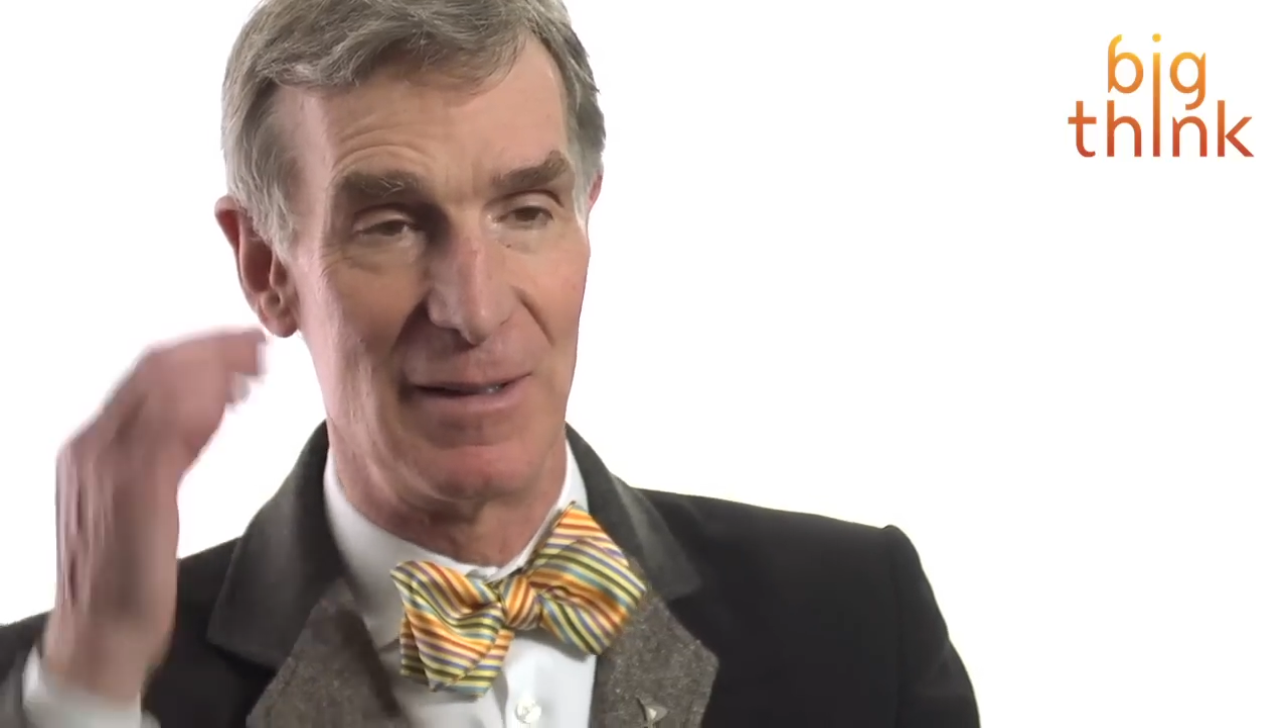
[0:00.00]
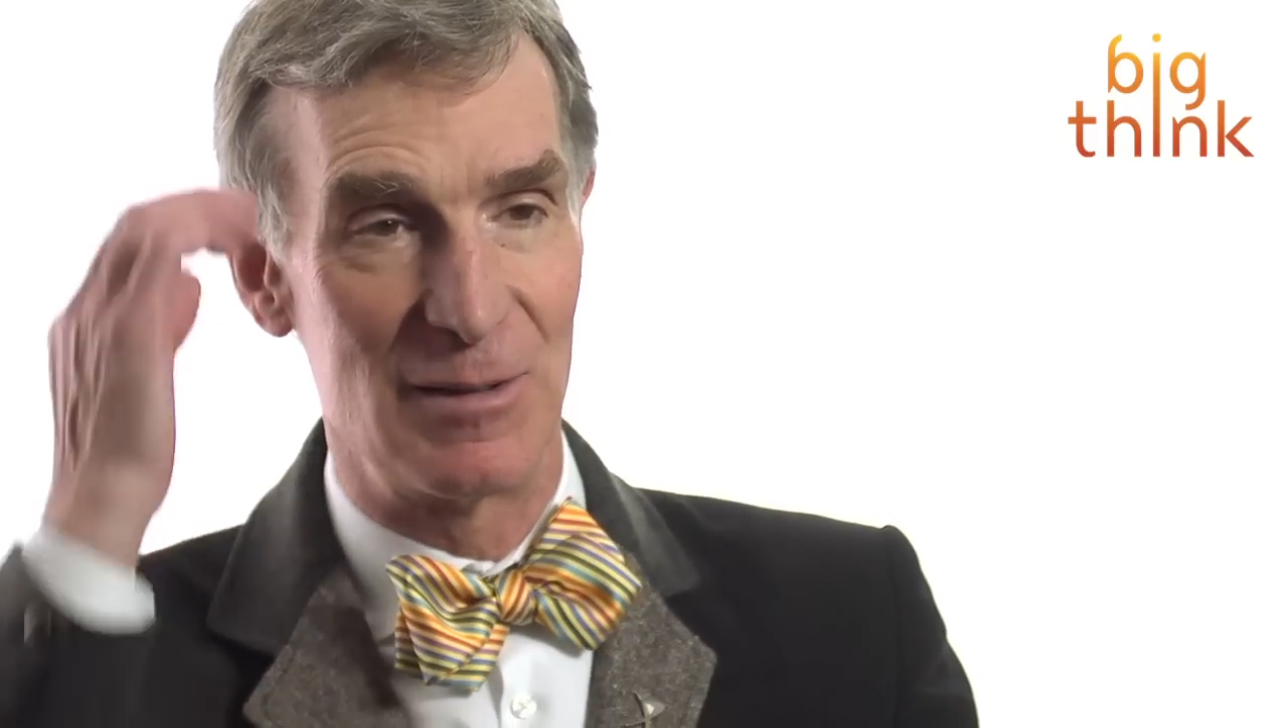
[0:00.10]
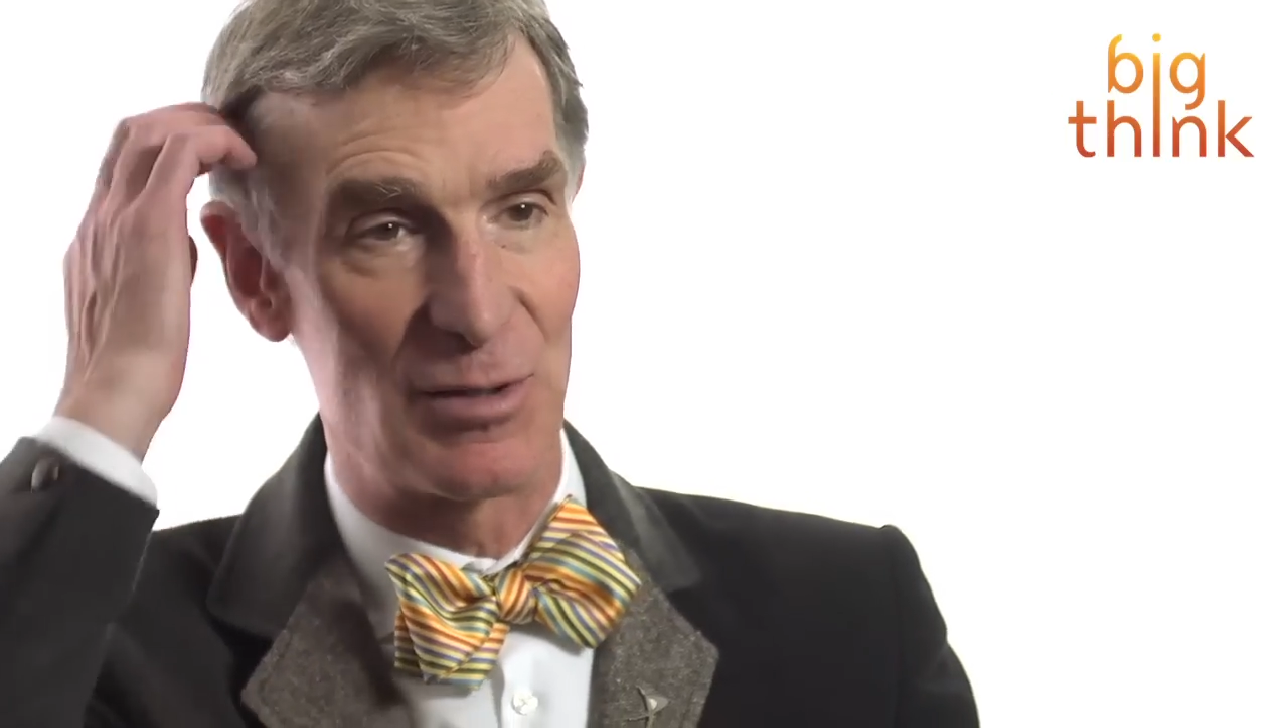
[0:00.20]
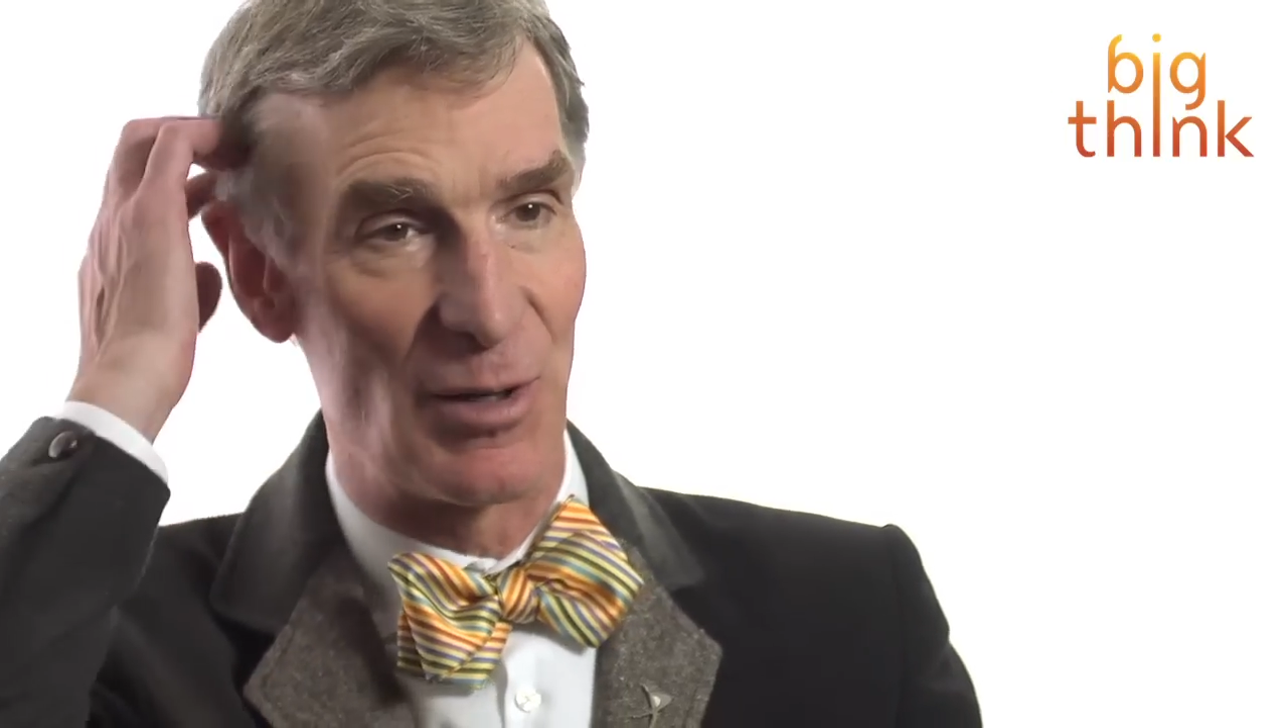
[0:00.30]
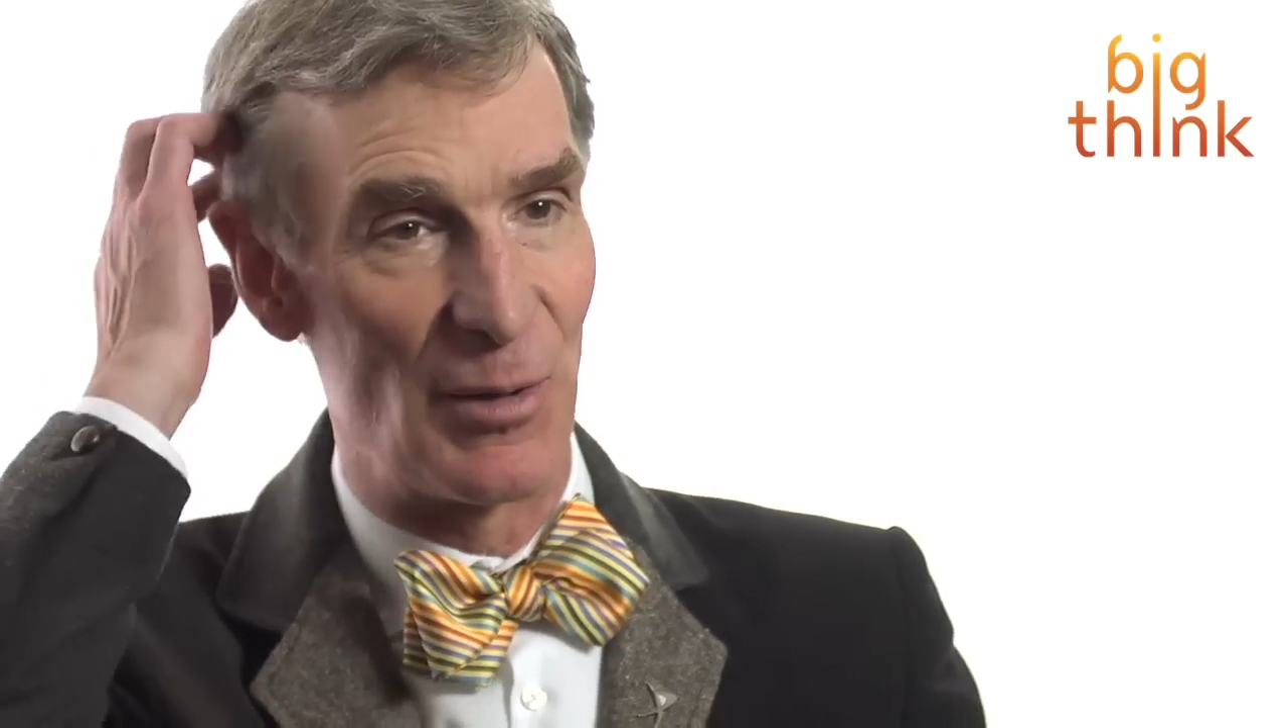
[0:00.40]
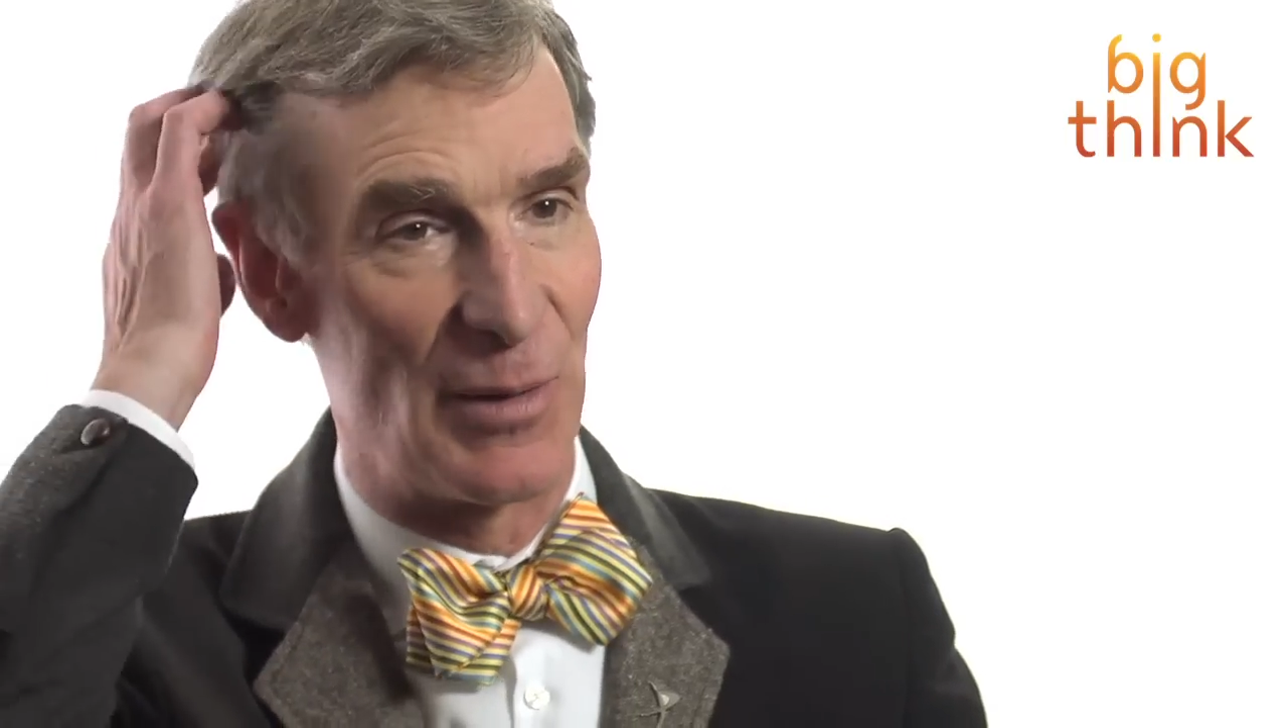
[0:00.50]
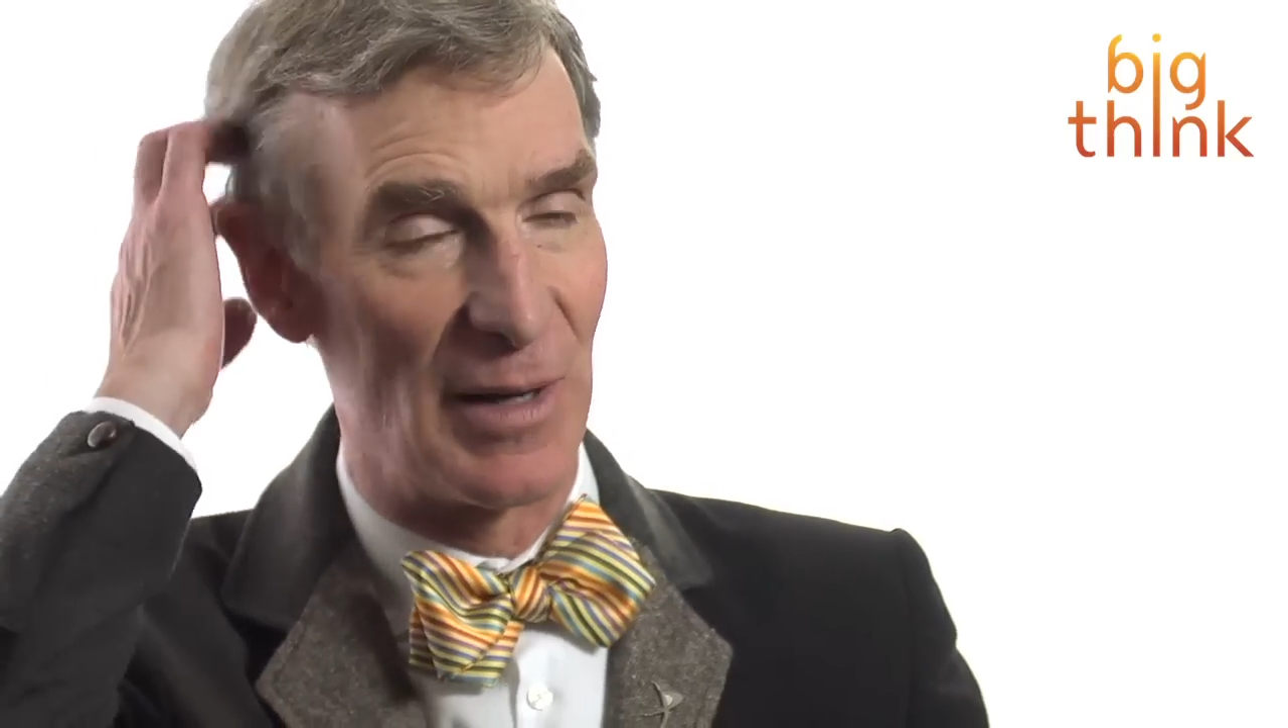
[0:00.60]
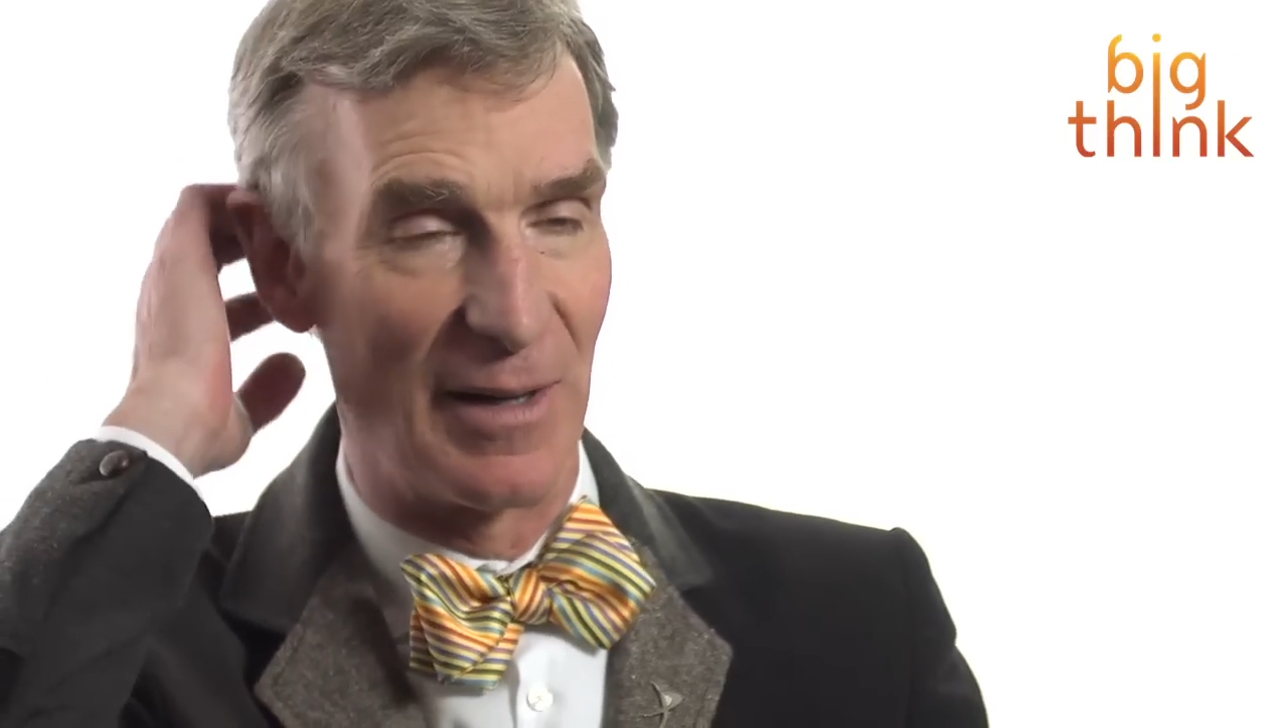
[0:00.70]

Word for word: So